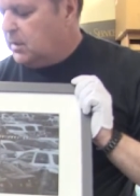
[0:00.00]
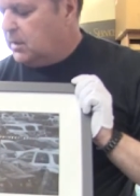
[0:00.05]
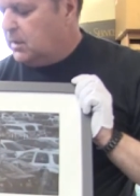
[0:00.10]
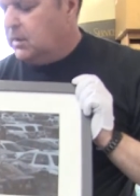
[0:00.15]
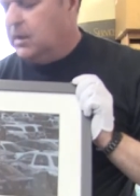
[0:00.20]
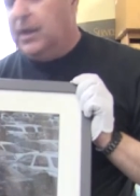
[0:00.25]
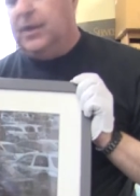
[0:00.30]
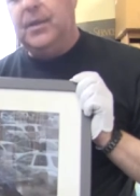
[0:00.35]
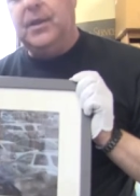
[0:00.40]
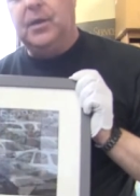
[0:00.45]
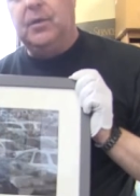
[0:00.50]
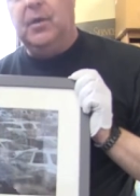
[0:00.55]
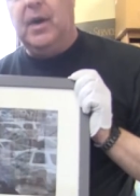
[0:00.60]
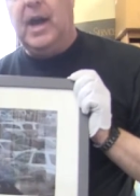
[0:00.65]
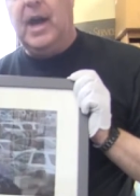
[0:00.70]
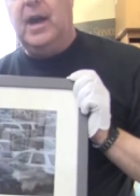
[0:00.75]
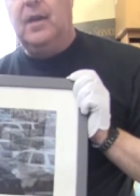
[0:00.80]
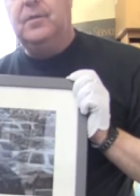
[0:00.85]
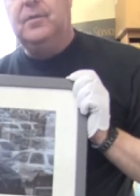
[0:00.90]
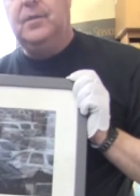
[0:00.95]

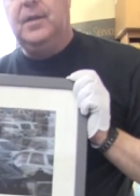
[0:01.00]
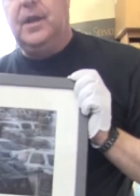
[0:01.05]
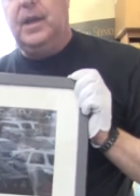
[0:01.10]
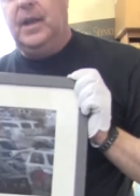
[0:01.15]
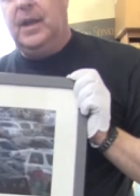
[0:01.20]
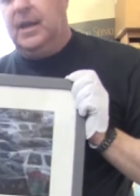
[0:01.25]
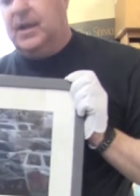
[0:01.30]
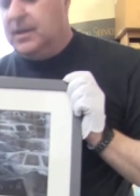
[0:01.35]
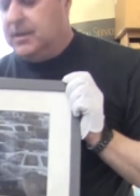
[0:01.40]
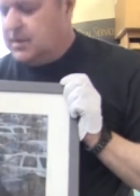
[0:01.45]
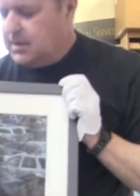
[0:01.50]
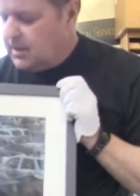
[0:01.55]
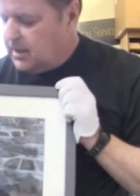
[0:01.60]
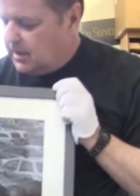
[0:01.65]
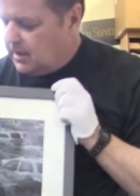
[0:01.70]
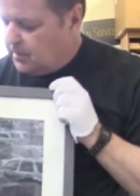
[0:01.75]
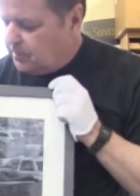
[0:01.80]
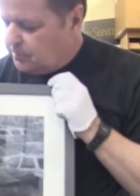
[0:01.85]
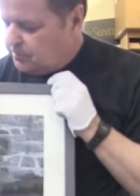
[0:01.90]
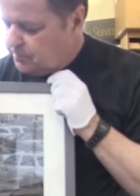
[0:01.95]
lithograph, and
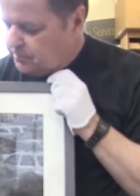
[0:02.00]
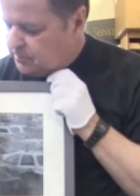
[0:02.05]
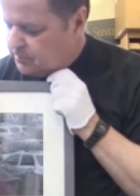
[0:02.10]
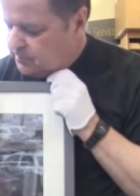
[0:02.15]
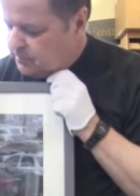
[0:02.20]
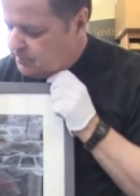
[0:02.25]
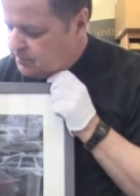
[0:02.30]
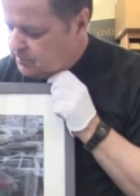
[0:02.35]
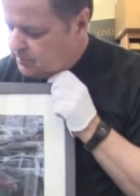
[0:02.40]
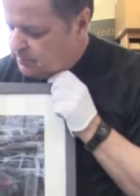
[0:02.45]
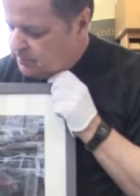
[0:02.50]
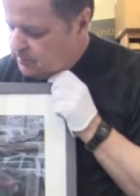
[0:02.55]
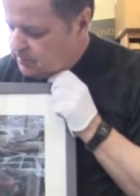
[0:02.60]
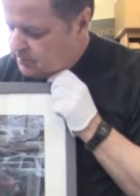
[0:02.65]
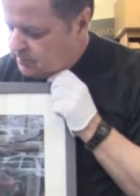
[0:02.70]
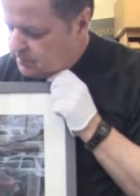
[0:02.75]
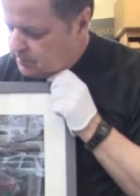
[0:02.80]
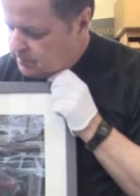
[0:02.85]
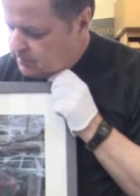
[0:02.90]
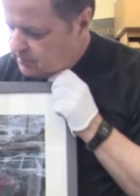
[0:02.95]

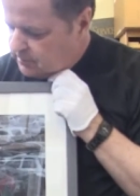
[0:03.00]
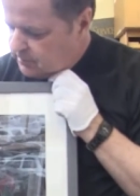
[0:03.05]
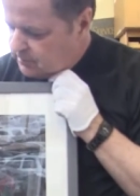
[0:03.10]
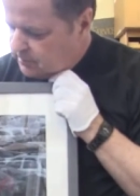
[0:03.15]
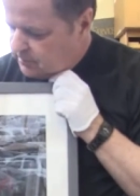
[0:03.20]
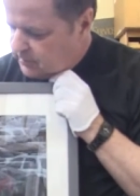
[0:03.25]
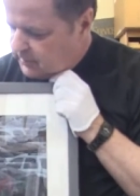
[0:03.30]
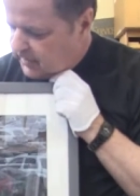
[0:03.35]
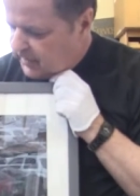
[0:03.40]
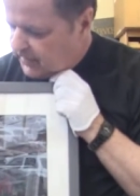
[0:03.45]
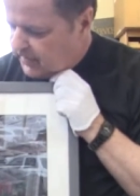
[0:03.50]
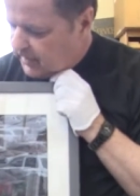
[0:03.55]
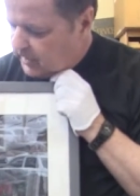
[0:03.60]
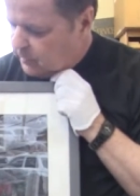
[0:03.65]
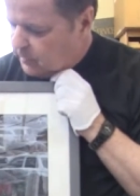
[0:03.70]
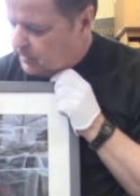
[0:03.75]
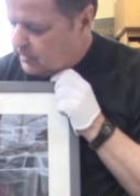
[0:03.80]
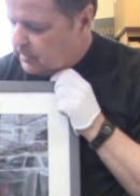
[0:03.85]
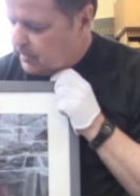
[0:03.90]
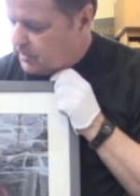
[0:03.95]
I think it
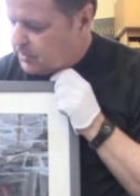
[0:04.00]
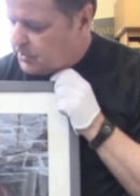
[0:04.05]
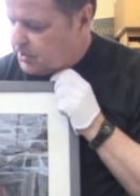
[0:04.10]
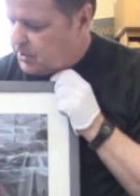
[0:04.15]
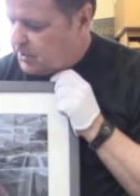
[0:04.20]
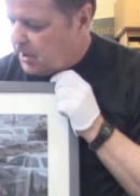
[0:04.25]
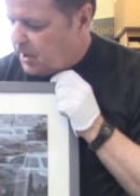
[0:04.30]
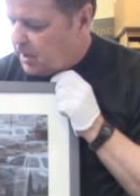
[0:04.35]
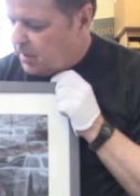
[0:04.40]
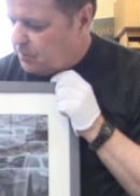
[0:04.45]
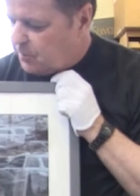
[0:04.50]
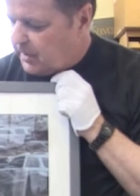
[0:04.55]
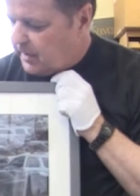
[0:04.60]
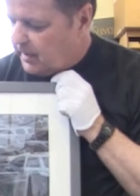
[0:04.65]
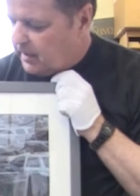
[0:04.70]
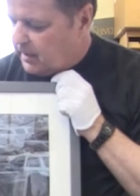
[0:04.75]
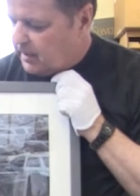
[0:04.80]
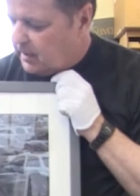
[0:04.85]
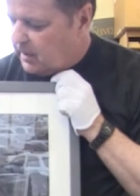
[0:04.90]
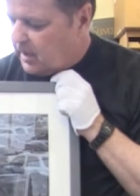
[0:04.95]
would look sharp in
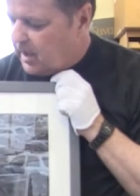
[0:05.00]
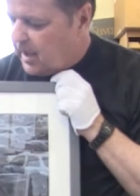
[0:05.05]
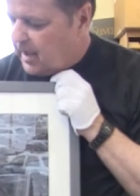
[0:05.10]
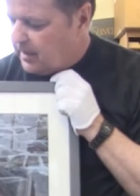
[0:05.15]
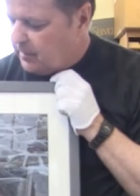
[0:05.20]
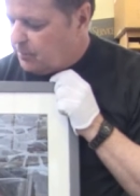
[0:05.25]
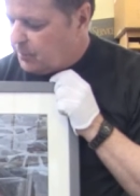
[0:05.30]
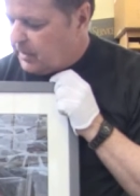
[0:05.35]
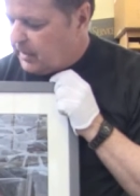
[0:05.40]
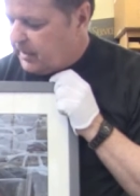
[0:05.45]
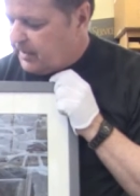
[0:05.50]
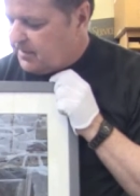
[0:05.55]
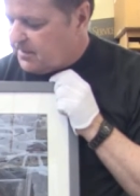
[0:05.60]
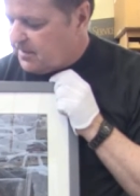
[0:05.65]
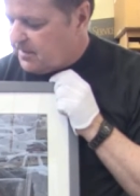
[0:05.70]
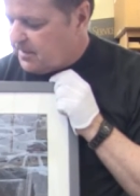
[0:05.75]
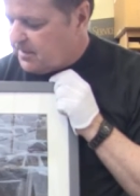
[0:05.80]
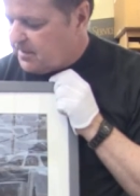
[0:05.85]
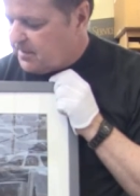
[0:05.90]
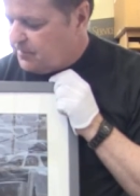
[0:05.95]
a lot of
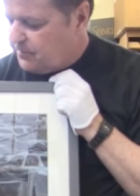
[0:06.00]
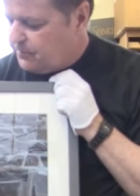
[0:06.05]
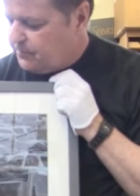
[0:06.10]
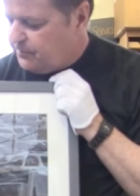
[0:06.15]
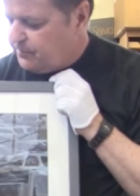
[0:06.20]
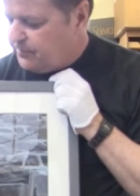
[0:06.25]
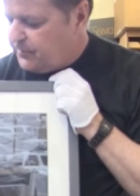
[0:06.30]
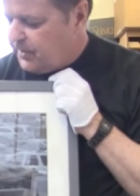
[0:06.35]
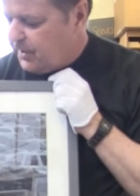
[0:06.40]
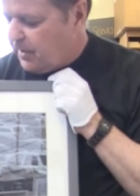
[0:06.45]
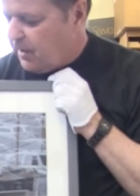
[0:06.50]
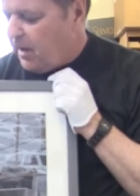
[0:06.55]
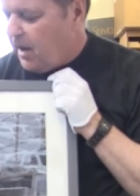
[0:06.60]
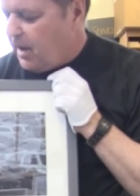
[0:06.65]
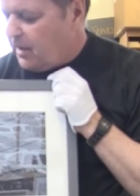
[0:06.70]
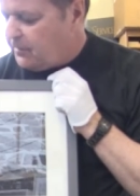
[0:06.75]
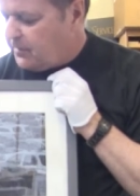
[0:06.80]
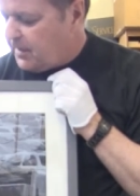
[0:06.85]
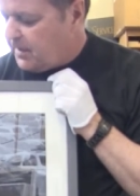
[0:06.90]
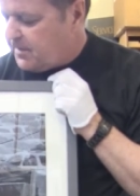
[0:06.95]
places. Your
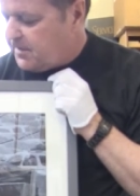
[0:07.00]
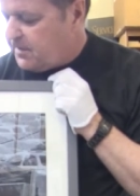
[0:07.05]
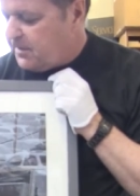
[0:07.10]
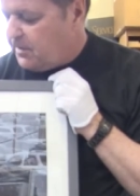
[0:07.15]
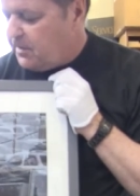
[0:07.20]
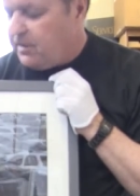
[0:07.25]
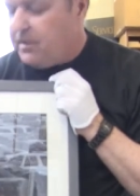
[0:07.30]
office,